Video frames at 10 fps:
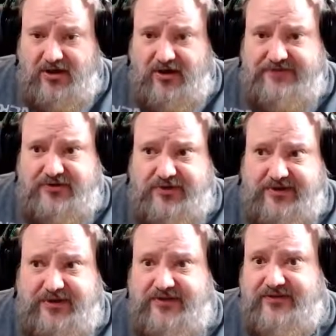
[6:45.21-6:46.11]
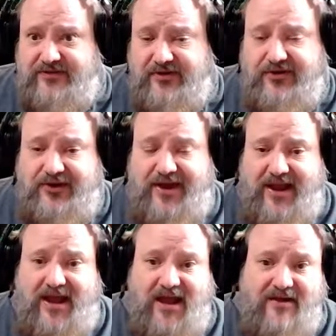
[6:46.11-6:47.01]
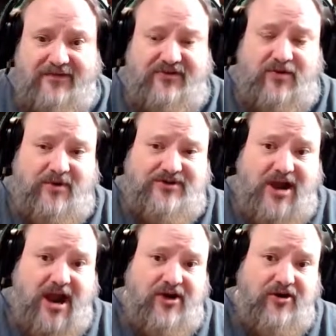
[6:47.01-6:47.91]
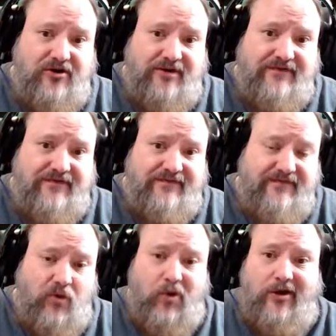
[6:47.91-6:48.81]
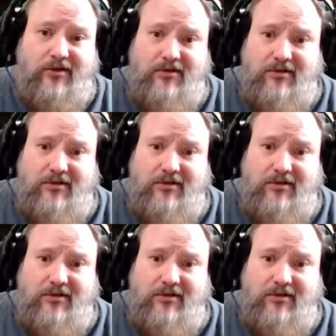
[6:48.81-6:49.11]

of doing this, you're going to have so much ichor and oil